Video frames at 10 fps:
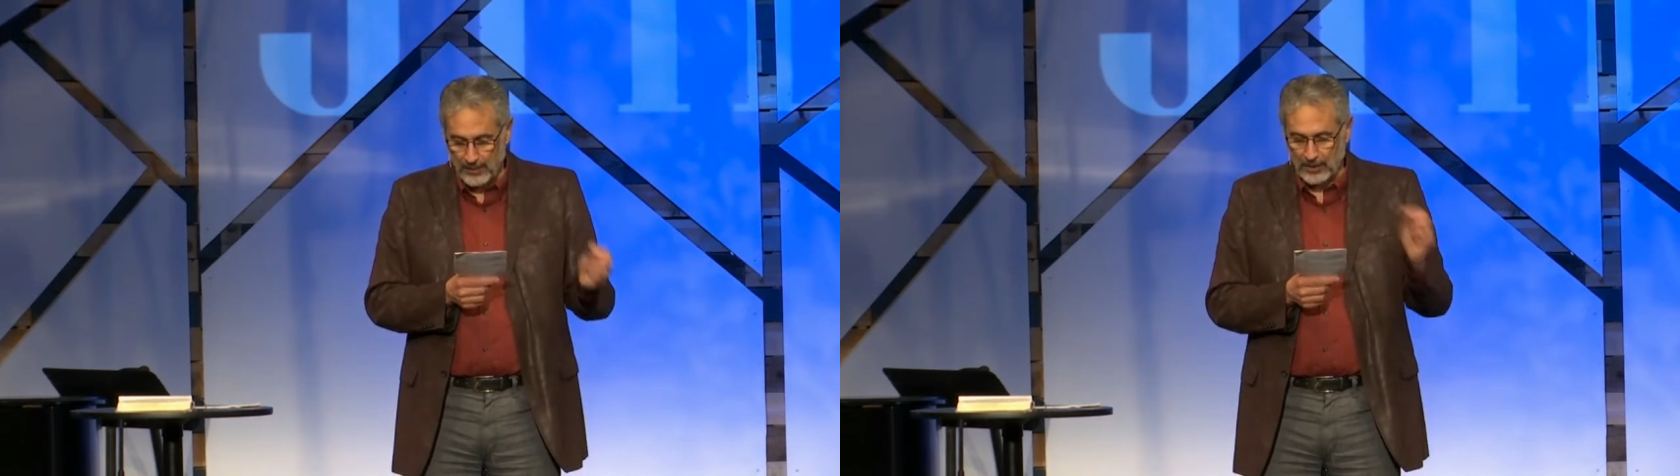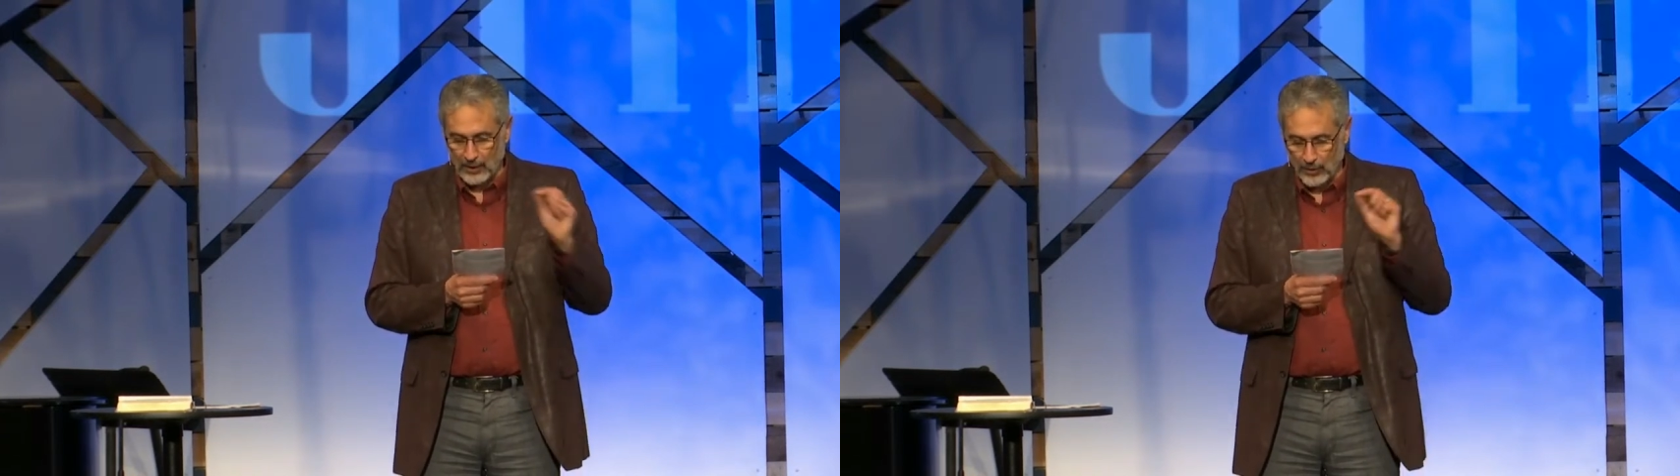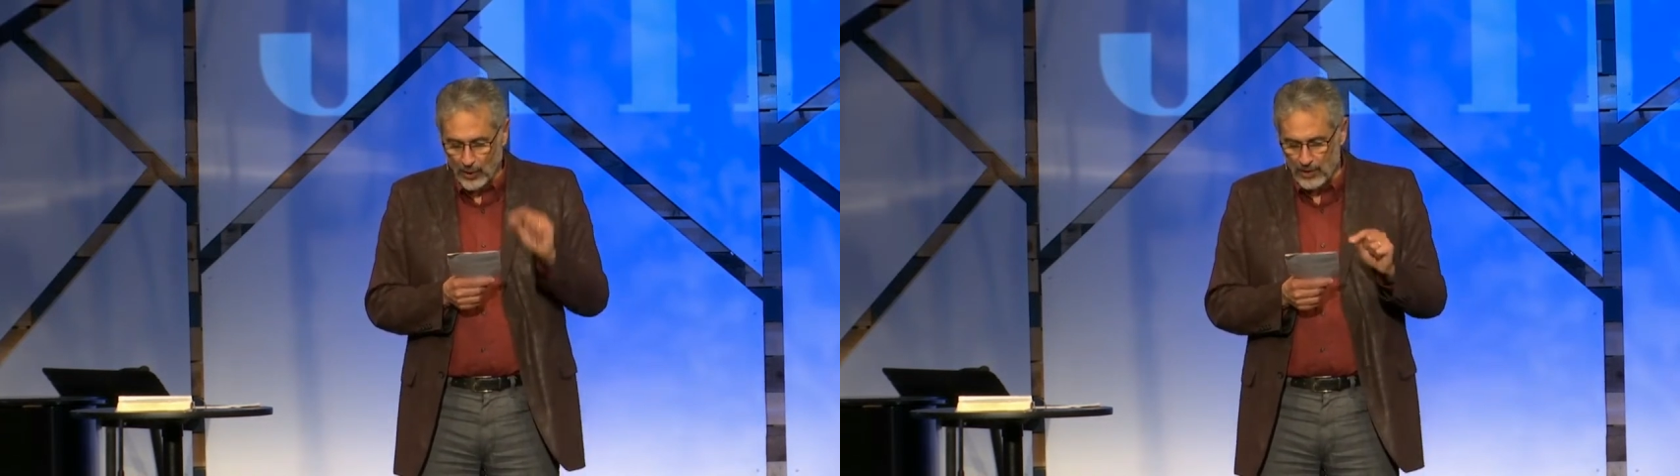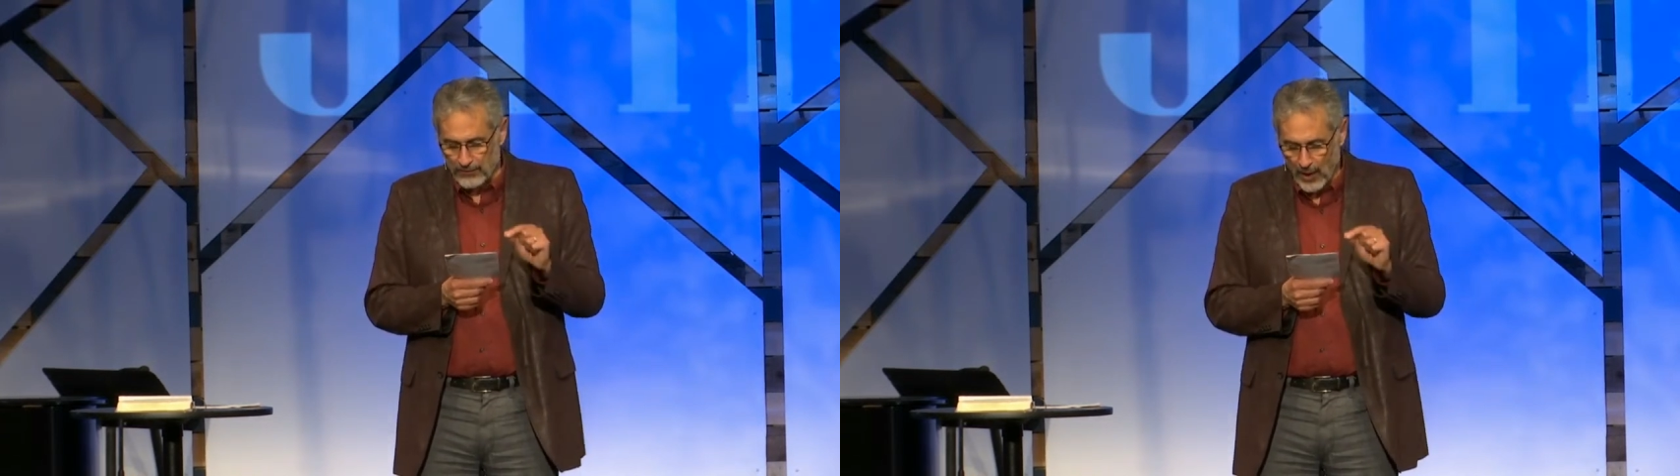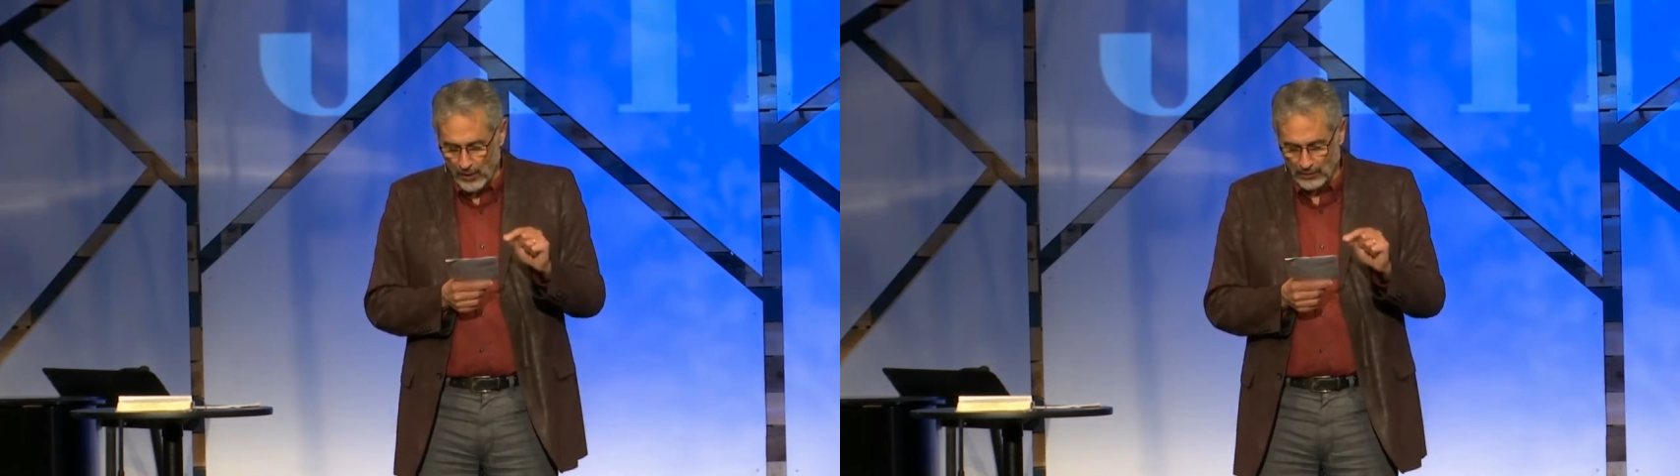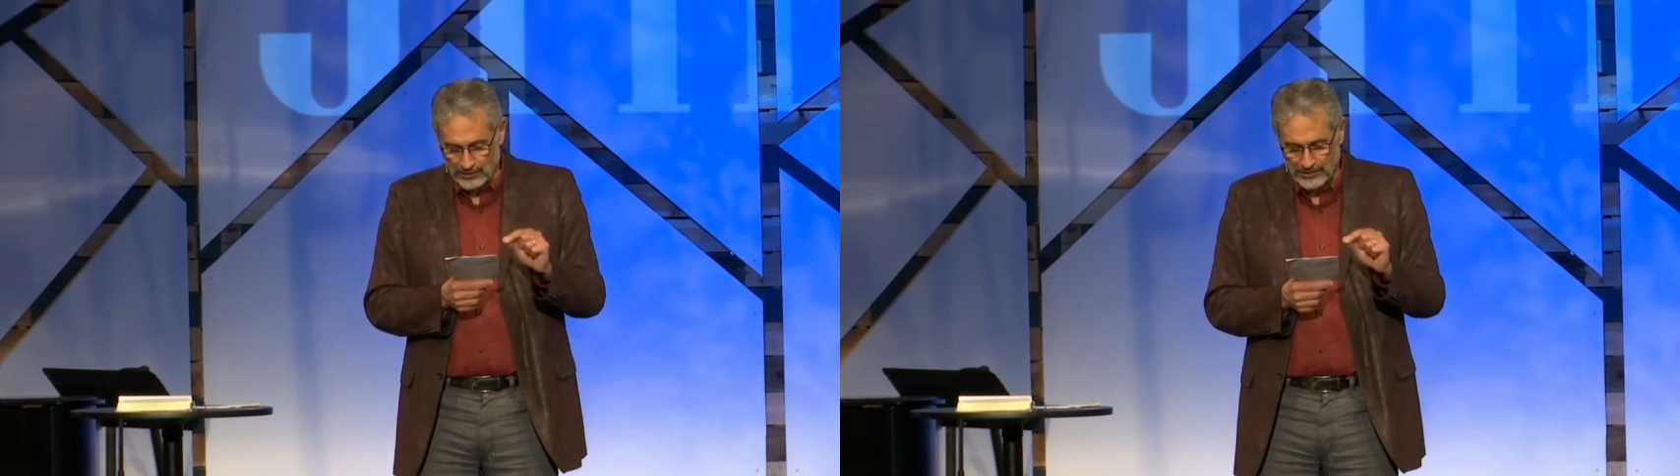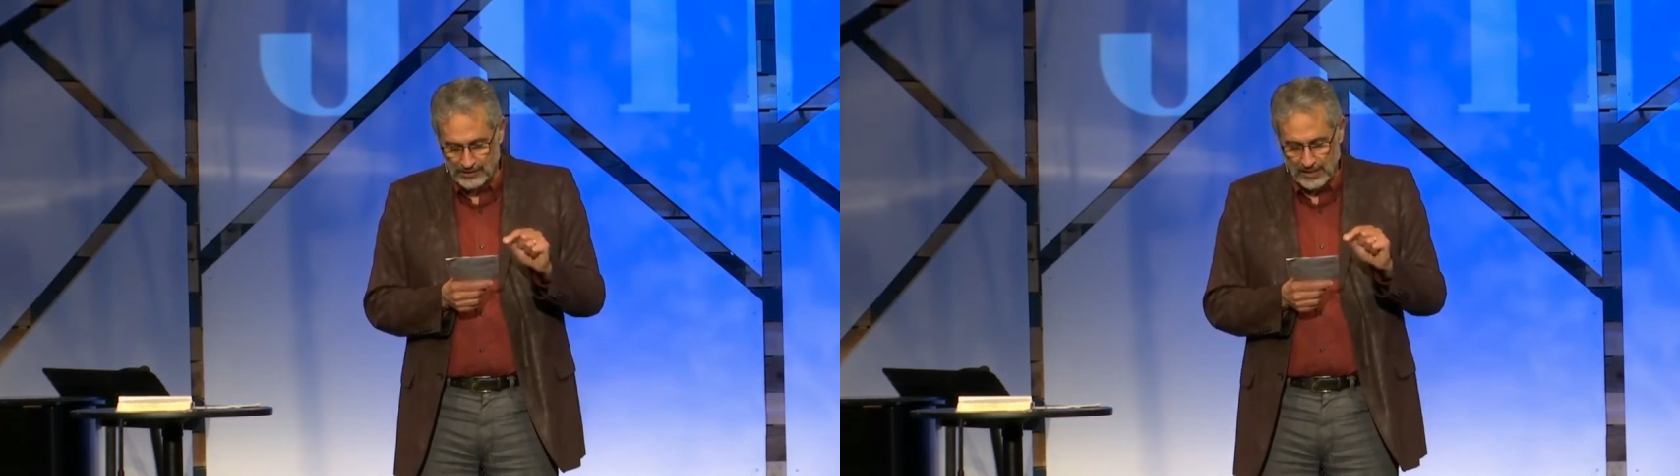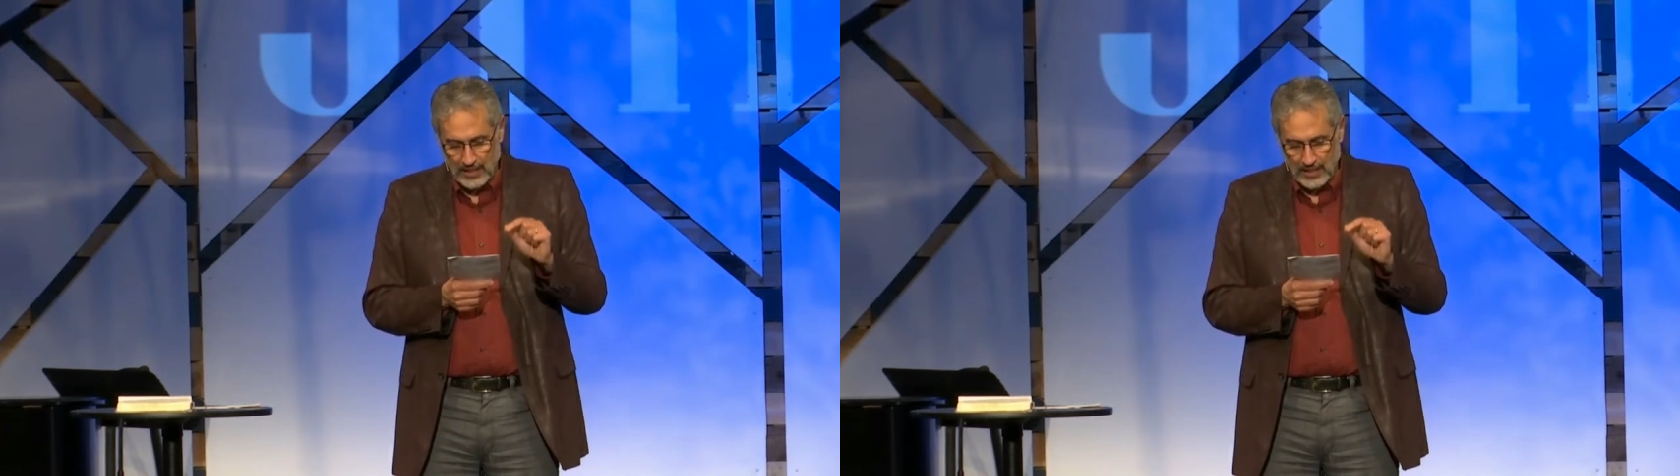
But the Lord of hosts,